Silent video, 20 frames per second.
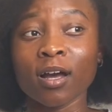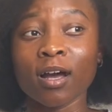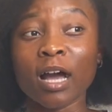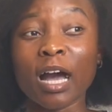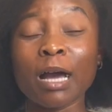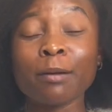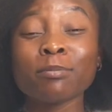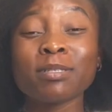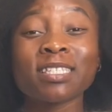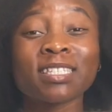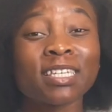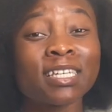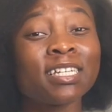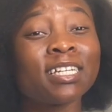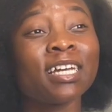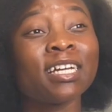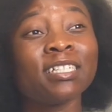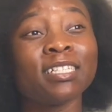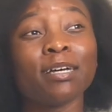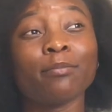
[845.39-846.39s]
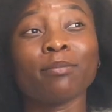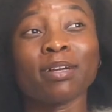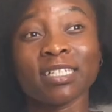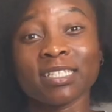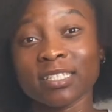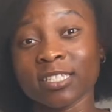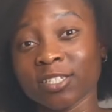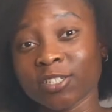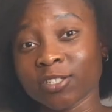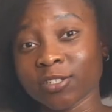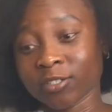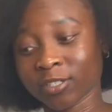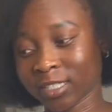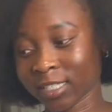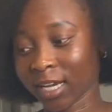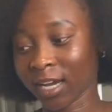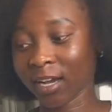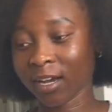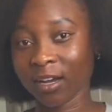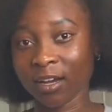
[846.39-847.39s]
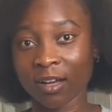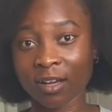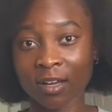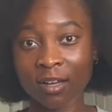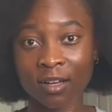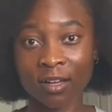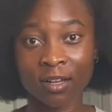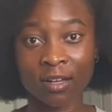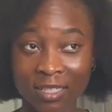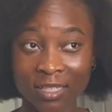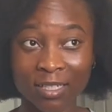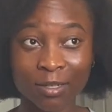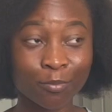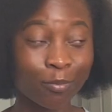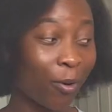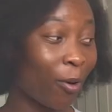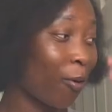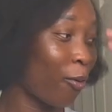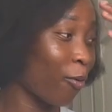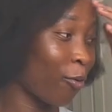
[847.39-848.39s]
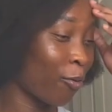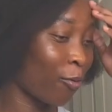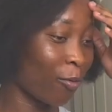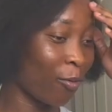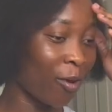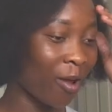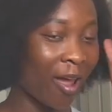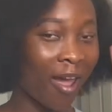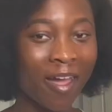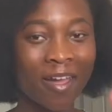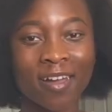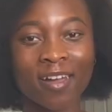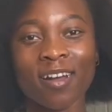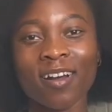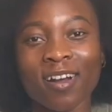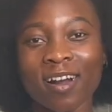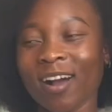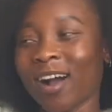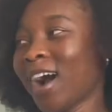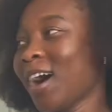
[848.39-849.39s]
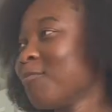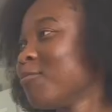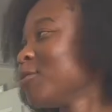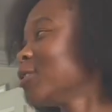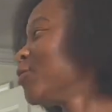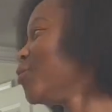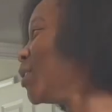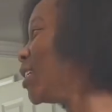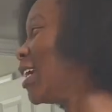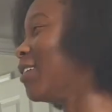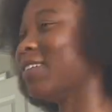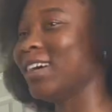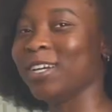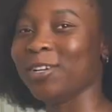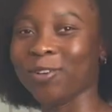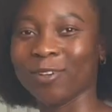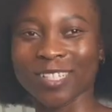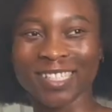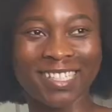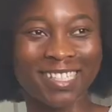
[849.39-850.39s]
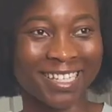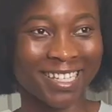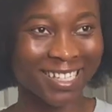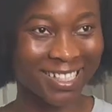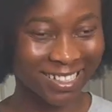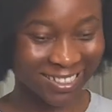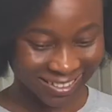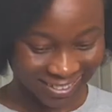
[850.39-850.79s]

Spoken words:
I'm skinnier than my sisters are. Bro, how much weight have I lost?